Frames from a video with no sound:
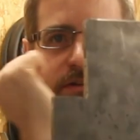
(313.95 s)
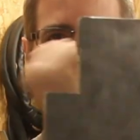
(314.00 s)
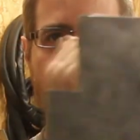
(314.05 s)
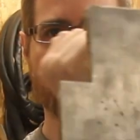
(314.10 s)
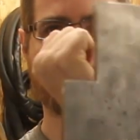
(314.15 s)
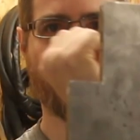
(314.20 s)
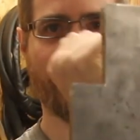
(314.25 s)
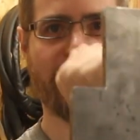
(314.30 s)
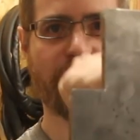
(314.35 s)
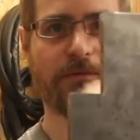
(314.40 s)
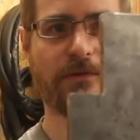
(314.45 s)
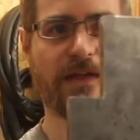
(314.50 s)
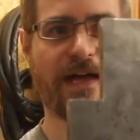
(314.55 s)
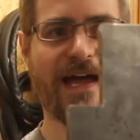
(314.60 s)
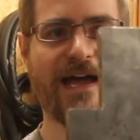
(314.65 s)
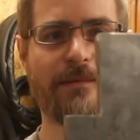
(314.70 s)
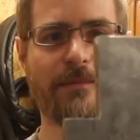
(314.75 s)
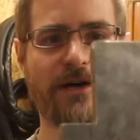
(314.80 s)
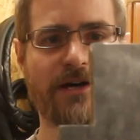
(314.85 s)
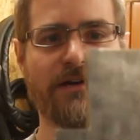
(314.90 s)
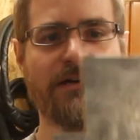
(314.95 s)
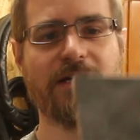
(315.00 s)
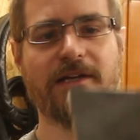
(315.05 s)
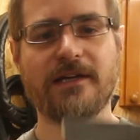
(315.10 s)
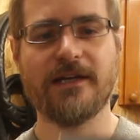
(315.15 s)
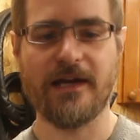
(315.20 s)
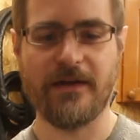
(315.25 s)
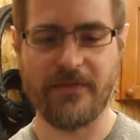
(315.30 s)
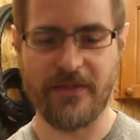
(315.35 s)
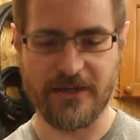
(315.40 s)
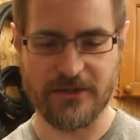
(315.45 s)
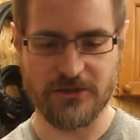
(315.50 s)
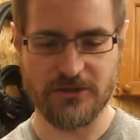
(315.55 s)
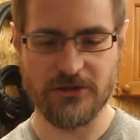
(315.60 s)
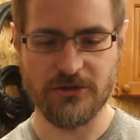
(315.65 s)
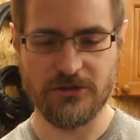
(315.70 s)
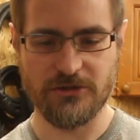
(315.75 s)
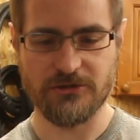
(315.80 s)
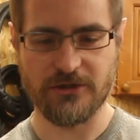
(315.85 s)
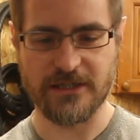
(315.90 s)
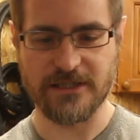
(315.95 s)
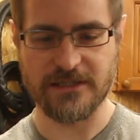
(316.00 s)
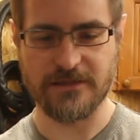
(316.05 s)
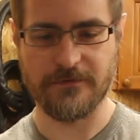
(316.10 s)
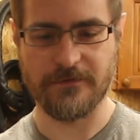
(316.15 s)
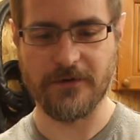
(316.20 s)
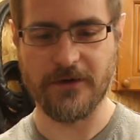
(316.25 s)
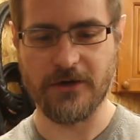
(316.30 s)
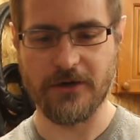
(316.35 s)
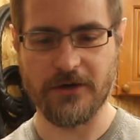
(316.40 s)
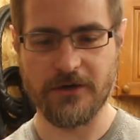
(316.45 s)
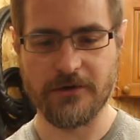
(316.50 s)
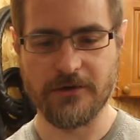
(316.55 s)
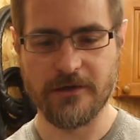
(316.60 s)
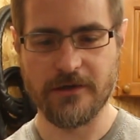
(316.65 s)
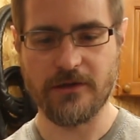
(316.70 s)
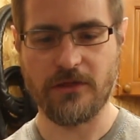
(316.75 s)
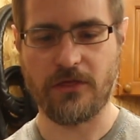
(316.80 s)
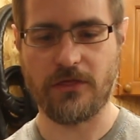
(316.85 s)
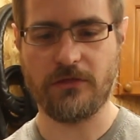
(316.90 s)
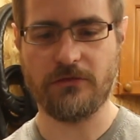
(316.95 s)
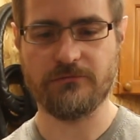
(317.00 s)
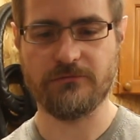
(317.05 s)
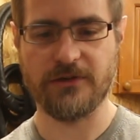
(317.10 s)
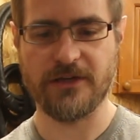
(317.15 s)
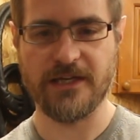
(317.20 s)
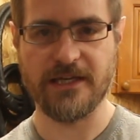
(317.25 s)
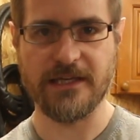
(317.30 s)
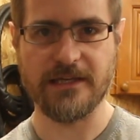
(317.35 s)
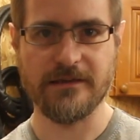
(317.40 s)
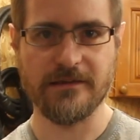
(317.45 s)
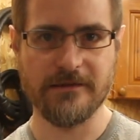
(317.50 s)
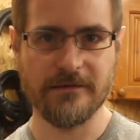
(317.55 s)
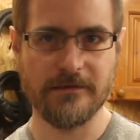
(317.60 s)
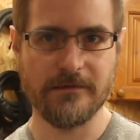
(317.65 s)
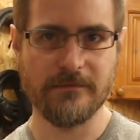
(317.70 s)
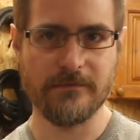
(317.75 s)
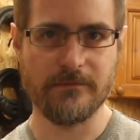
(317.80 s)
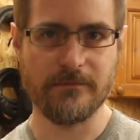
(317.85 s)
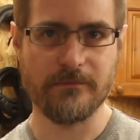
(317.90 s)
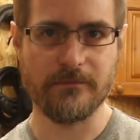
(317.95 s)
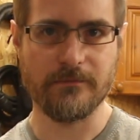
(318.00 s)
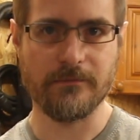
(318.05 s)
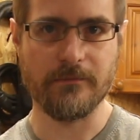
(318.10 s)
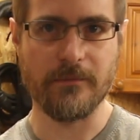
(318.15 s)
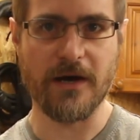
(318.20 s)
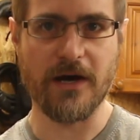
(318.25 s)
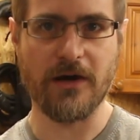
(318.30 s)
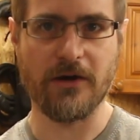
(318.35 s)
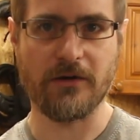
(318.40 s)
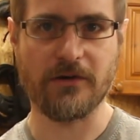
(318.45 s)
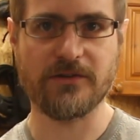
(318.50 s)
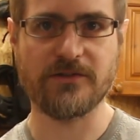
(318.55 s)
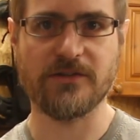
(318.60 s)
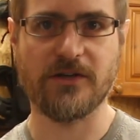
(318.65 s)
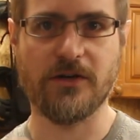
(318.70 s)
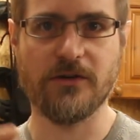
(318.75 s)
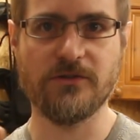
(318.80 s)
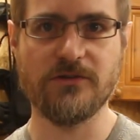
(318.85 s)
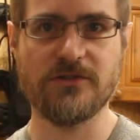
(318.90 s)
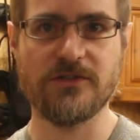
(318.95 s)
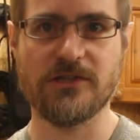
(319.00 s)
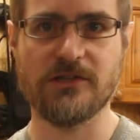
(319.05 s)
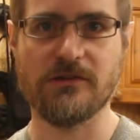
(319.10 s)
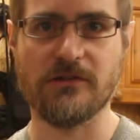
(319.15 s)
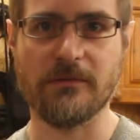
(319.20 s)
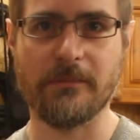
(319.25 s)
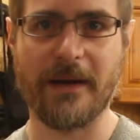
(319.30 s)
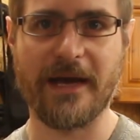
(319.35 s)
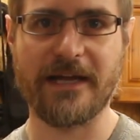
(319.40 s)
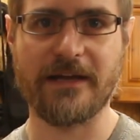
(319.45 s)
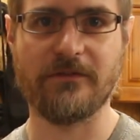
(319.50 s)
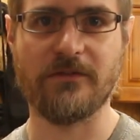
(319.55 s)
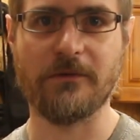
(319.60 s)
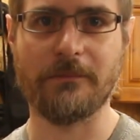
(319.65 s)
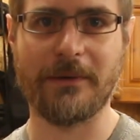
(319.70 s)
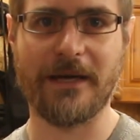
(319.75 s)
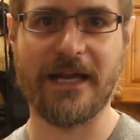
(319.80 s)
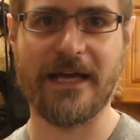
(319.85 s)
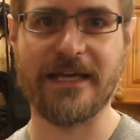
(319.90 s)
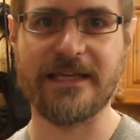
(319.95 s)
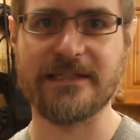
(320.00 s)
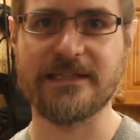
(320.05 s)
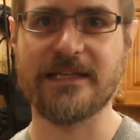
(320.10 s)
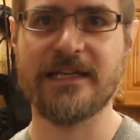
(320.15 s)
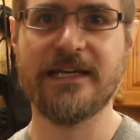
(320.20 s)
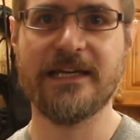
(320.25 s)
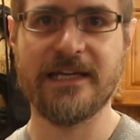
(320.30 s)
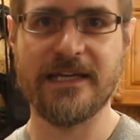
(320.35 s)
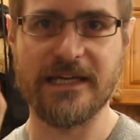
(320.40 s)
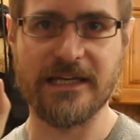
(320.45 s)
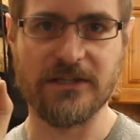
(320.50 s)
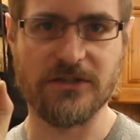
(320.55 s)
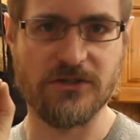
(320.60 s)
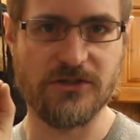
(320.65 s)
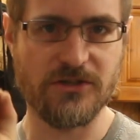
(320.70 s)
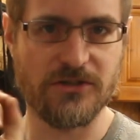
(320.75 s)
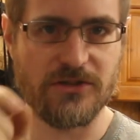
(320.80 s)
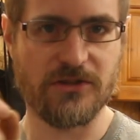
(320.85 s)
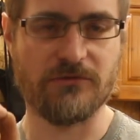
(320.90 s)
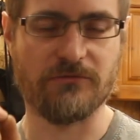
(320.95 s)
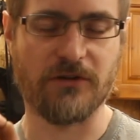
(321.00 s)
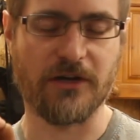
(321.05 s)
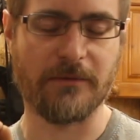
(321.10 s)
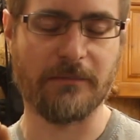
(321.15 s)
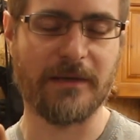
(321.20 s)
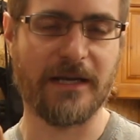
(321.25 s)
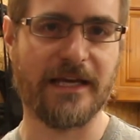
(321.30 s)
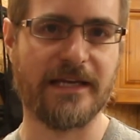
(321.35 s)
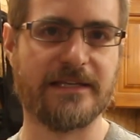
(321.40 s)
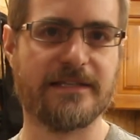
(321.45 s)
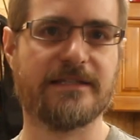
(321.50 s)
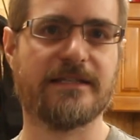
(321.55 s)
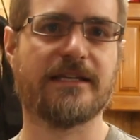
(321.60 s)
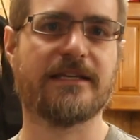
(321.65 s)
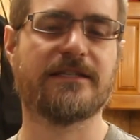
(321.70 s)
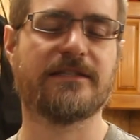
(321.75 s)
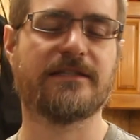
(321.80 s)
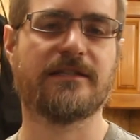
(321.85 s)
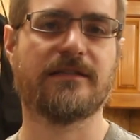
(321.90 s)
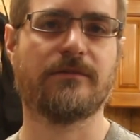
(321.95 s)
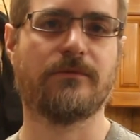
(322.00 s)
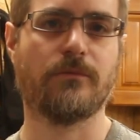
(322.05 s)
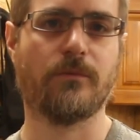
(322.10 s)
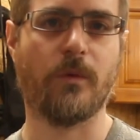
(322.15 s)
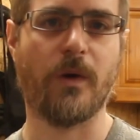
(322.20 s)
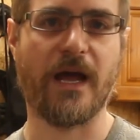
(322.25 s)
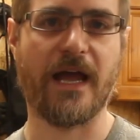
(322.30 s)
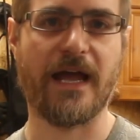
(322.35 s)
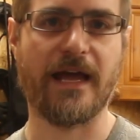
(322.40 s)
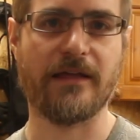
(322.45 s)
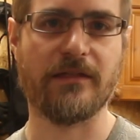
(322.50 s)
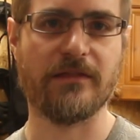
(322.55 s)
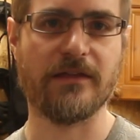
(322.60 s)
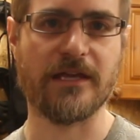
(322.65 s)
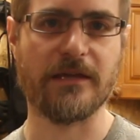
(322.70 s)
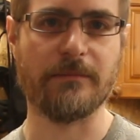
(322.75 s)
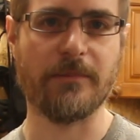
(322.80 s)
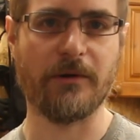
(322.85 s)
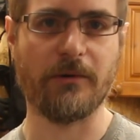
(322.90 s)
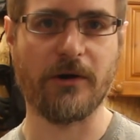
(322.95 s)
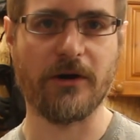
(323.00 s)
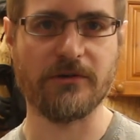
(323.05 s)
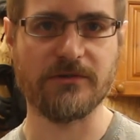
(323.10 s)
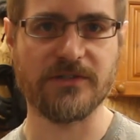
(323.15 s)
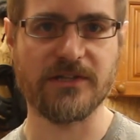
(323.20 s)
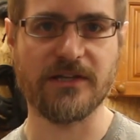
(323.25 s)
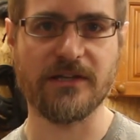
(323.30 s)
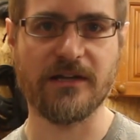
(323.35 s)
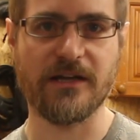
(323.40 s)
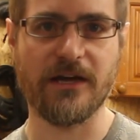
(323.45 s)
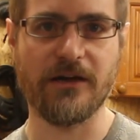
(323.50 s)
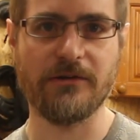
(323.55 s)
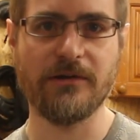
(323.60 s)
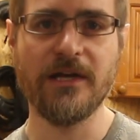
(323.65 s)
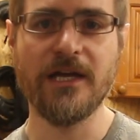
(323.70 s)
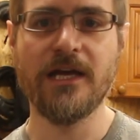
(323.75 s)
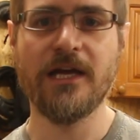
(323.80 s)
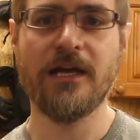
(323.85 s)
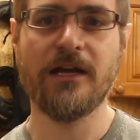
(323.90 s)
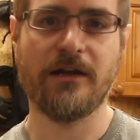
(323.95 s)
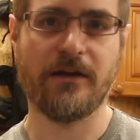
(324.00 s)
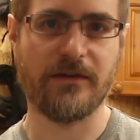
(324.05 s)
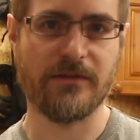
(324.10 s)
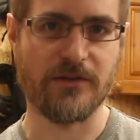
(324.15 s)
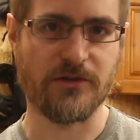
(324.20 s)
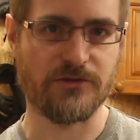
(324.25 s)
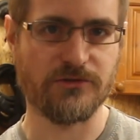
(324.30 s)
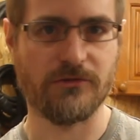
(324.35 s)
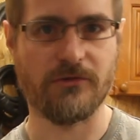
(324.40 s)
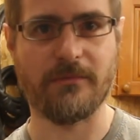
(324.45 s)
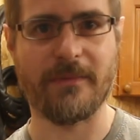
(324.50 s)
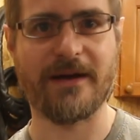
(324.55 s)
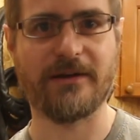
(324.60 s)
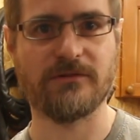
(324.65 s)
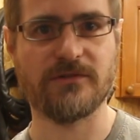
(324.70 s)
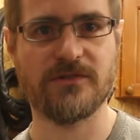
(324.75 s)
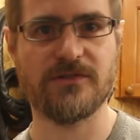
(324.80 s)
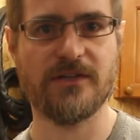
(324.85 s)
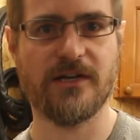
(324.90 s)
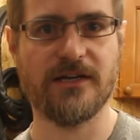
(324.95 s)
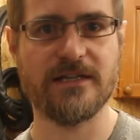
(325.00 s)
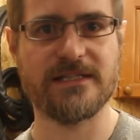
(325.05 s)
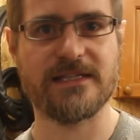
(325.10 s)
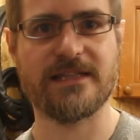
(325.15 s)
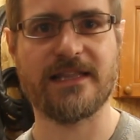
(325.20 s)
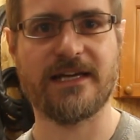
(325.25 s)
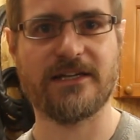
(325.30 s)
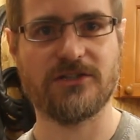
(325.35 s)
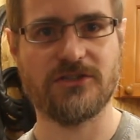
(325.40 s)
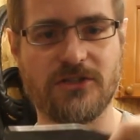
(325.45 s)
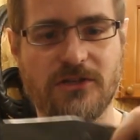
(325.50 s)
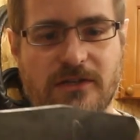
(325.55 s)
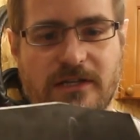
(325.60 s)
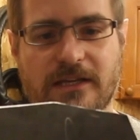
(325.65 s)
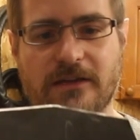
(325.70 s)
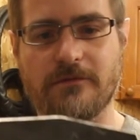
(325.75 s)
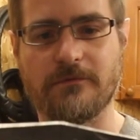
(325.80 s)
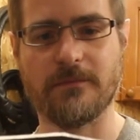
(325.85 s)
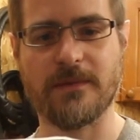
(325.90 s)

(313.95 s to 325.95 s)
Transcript: smack with a hammer, and that should transfer 3 marks onto the back of the plate in just the right places where the bolt holes are going to go. I can then draw them out to size, and that should give